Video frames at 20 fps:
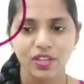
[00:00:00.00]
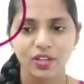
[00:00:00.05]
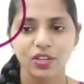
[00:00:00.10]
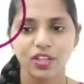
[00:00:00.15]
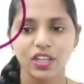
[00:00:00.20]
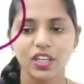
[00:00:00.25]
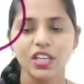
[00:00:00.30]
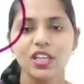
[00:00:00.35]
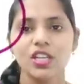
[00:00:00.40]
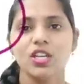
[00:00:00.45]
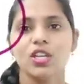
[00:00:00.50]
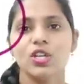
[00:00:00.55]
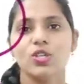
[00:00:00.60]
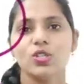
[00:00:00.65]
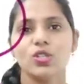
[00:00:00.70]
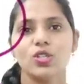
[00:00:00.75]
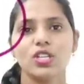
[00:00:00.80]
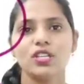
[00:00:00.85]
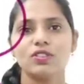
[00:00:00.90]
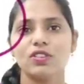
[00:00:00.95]
Okay,
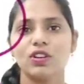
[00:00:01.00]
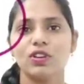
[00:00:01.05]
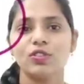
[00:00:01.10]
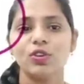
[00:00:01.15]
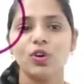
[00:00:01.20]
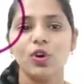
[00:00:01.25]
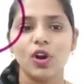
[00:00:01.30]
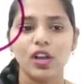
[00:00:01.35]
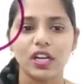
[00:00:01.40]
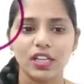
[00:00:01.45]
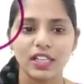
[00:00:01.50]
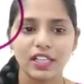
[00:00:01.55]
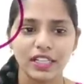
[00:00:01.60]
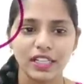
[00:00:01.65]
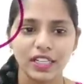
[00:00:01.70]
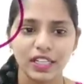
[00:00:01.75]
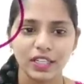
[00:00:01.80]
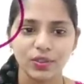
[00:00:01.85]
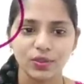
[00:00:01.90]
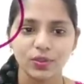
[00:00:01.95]
so it is one of the
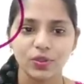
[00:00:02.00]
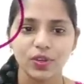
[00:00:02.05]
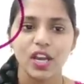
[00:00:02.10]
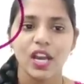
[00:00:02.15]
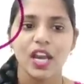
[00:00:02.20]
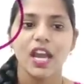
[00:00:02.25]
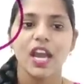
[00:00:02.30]
alternative